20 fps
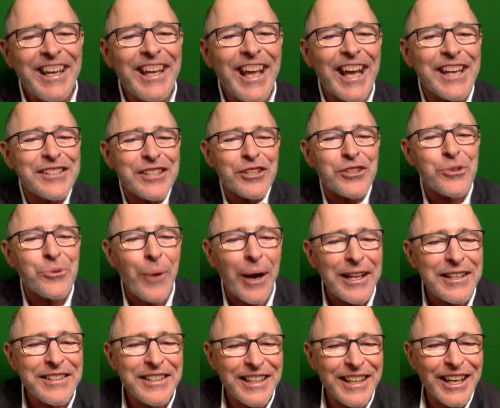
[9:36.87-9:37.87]
he has a
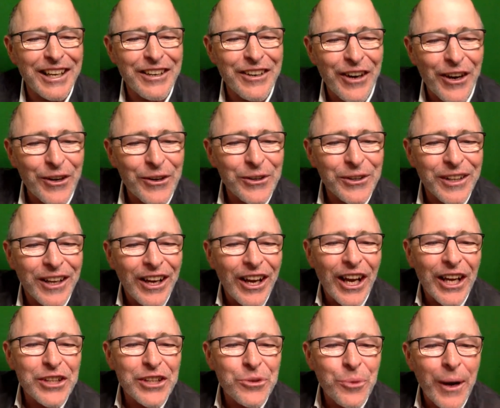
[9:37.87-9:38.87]
20 year old,
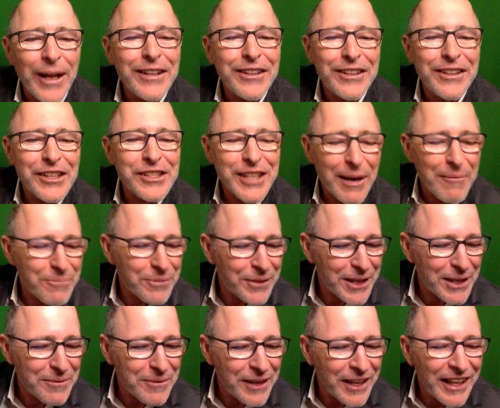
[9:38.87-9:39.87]
a 20
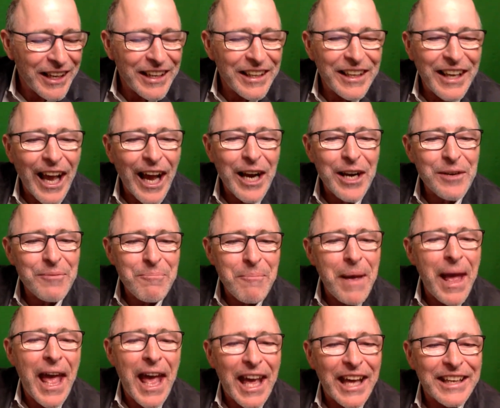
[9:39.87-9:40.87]
something young
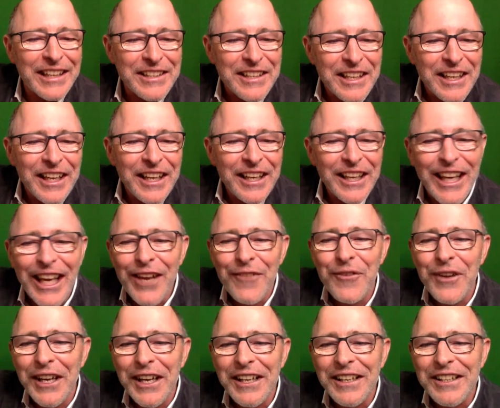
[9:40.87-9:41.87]
man
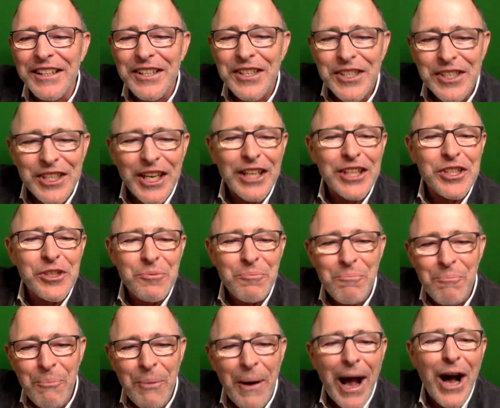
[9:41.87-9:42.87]
giving such
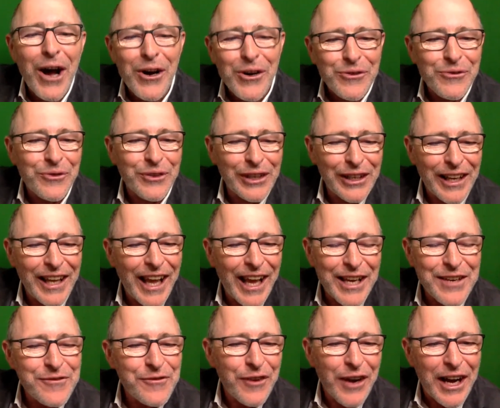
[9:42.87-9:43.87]
powerful
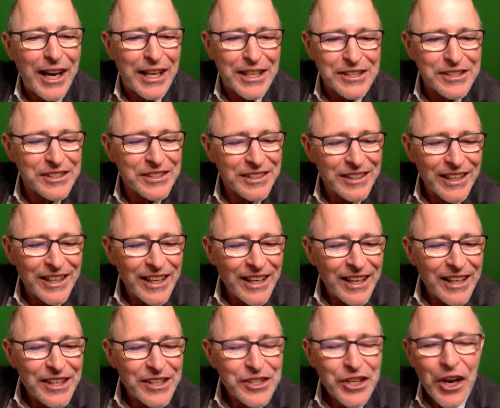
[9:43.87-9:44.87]
advice.
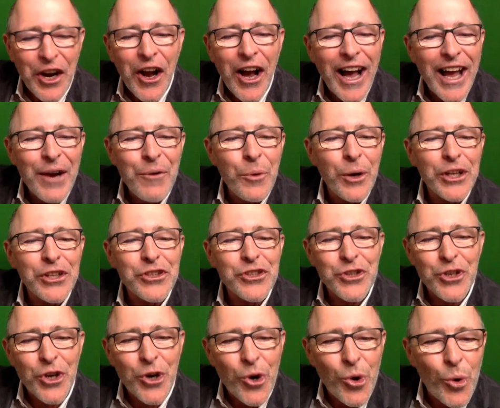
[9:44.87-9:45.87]
So I want
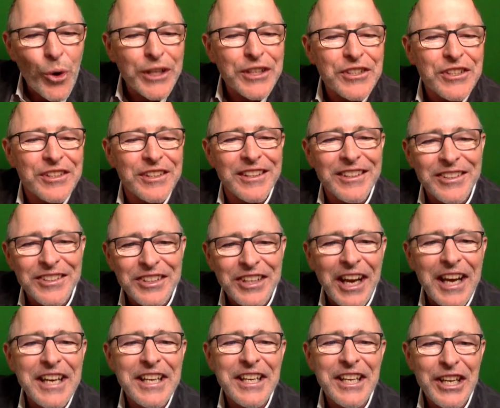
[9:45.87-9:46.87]
to quit
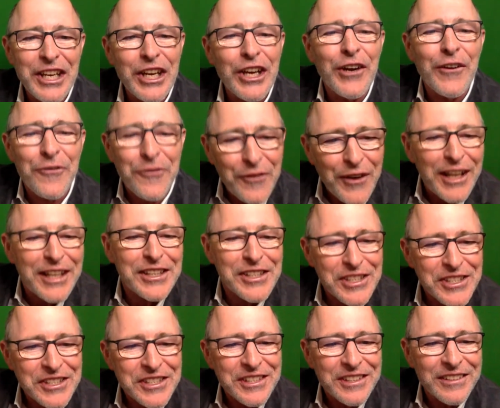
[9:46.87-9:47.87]
taking
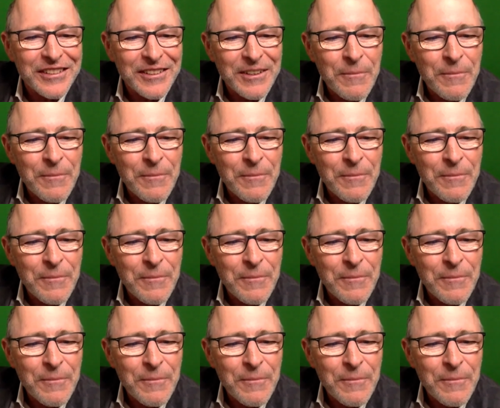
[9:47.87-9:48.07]
offense.